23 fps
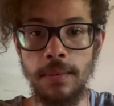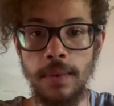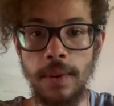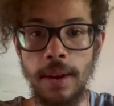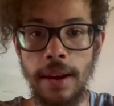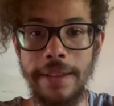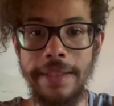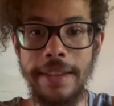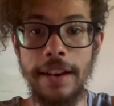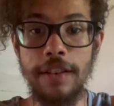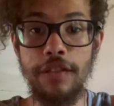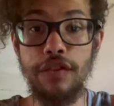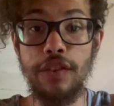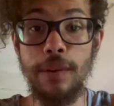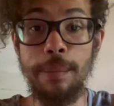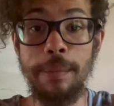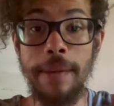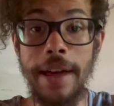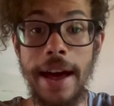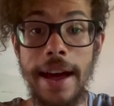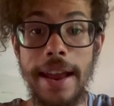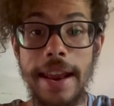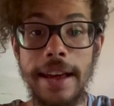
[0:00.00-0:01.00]
And then from
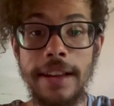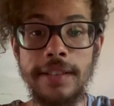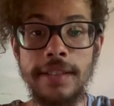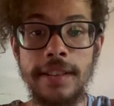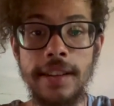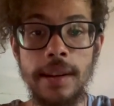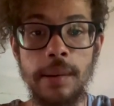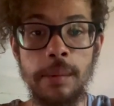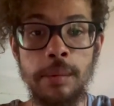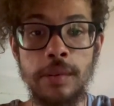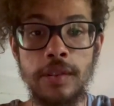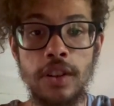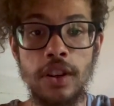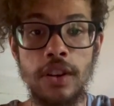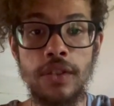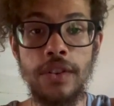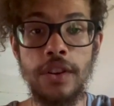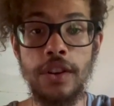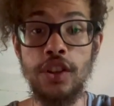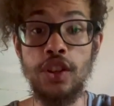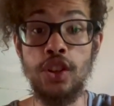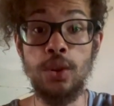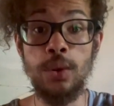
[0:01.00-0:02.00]
that as the observer,
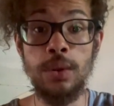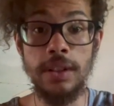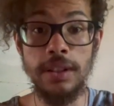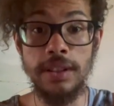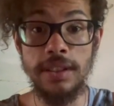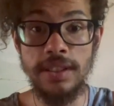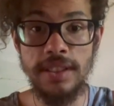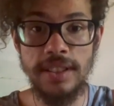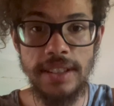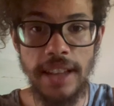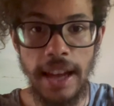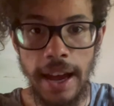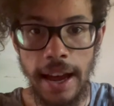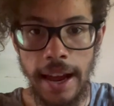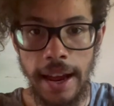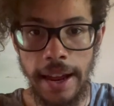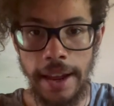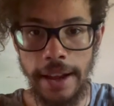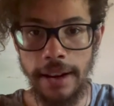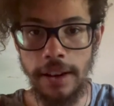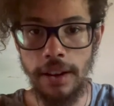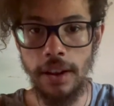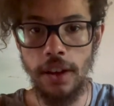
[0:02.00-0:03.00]
you
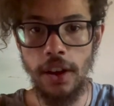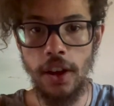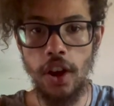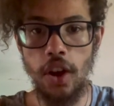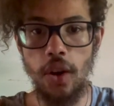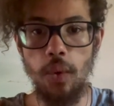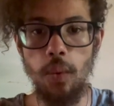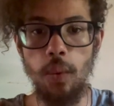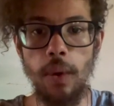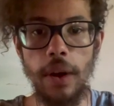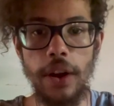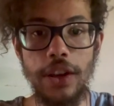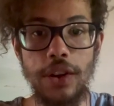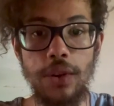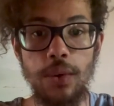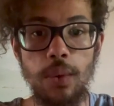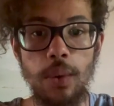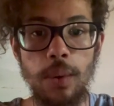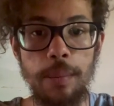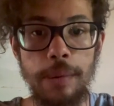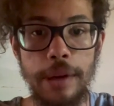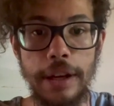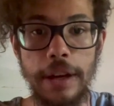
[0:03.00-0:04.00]
decide what you
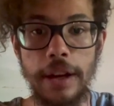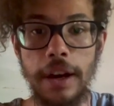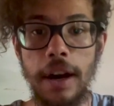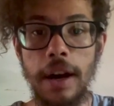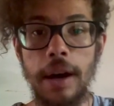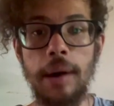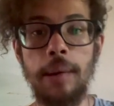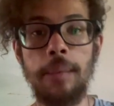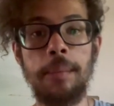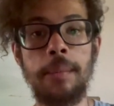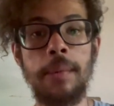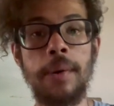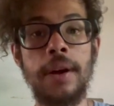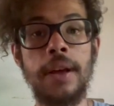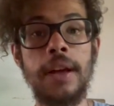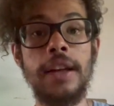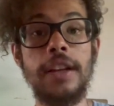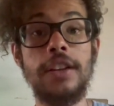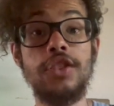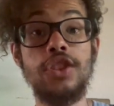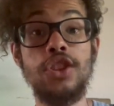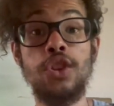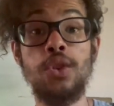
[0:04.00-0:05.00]
will become.
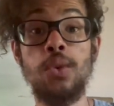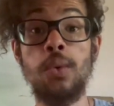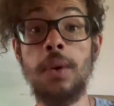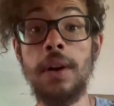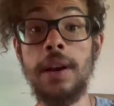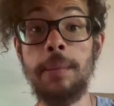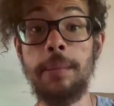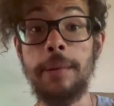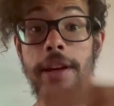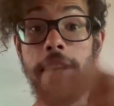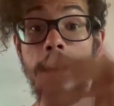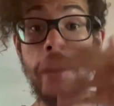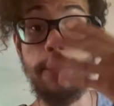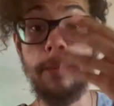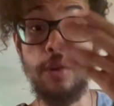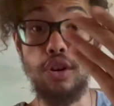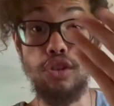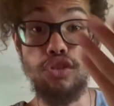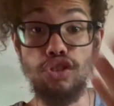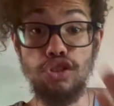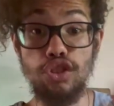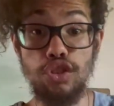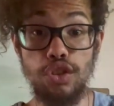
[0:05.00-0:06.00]
Do you want to become your
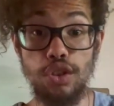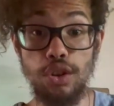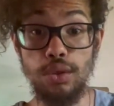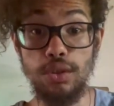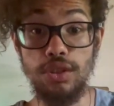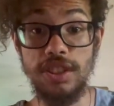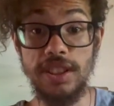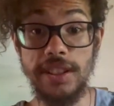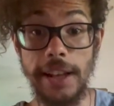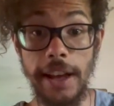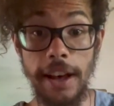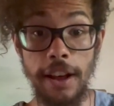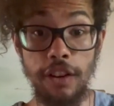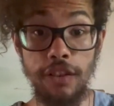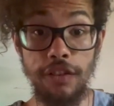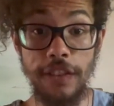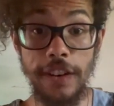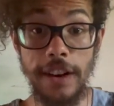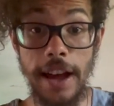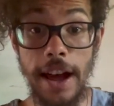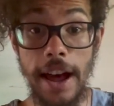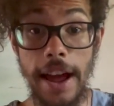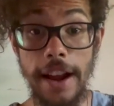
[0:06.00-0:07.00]
true self
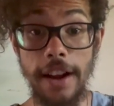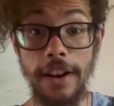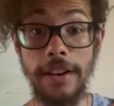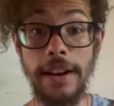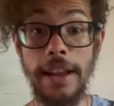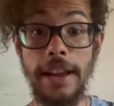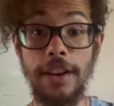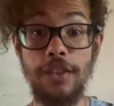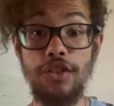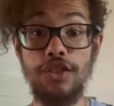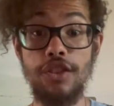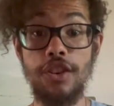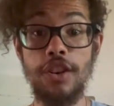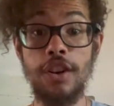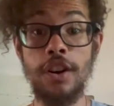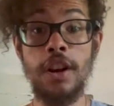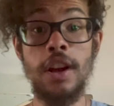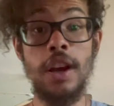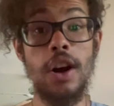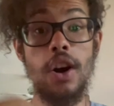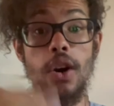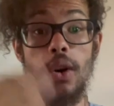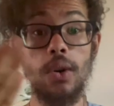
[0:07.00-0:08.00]
and higher nature
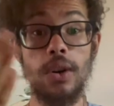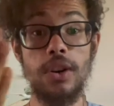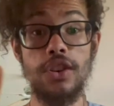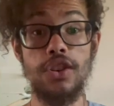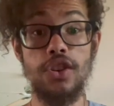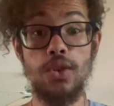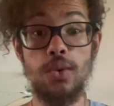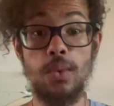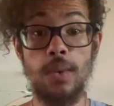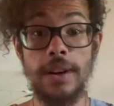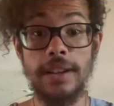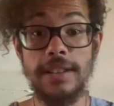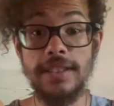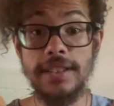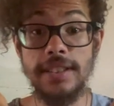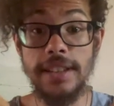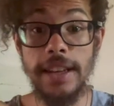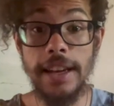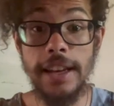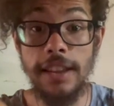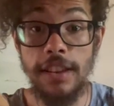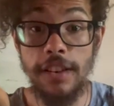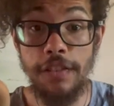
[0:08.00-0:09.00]
or do you want to
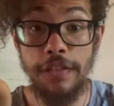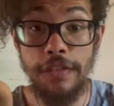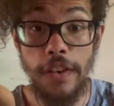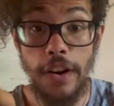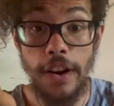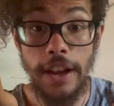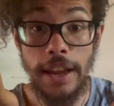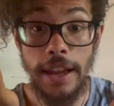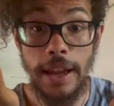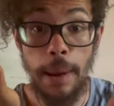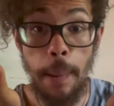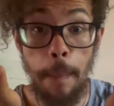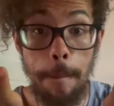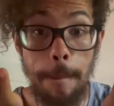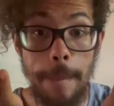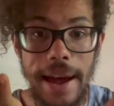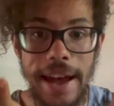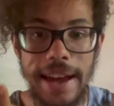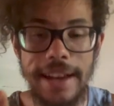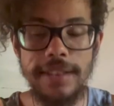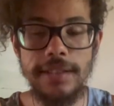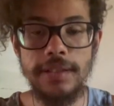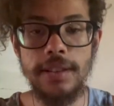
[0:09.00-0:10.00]
stay the fucking
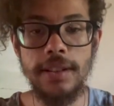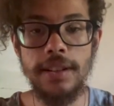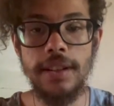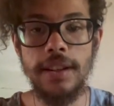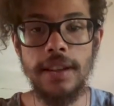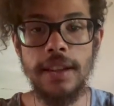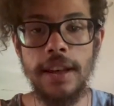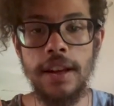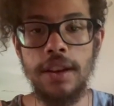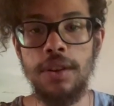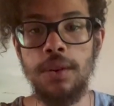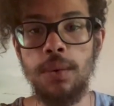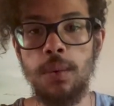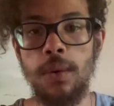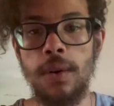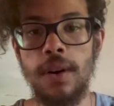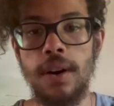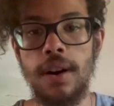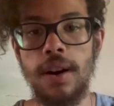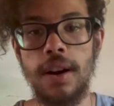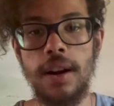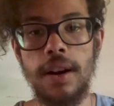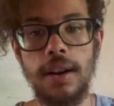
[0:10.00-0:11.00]
peasant that you
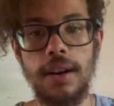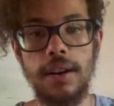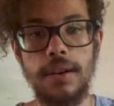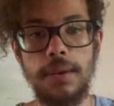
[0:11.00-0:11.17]
are?